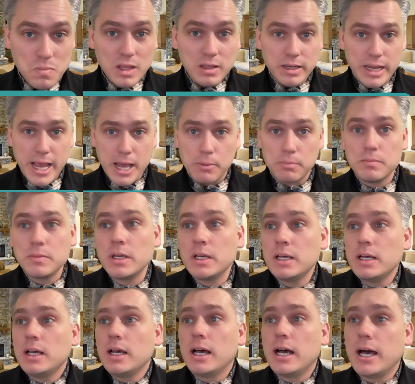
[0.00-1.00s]
Now,
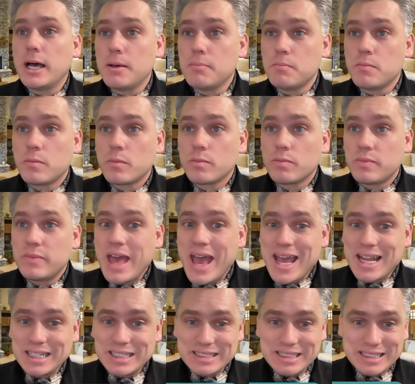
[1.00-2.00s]

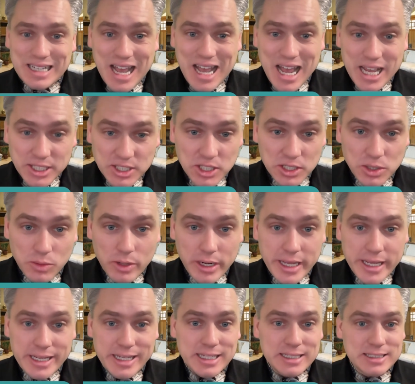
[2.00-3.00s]
that
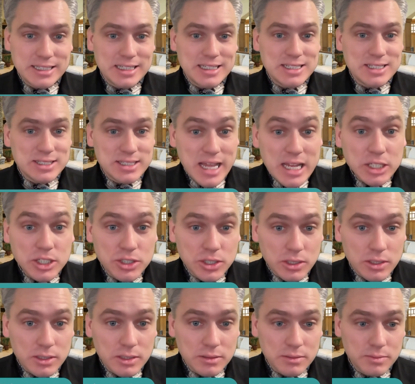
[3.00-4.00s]
I-601A is an
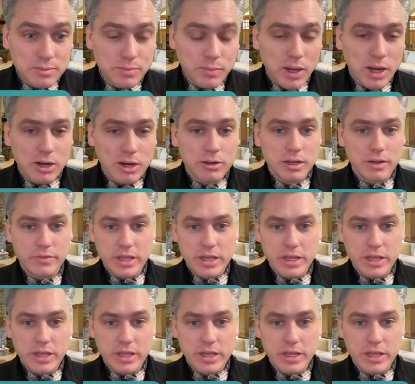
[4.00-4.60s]
essential part of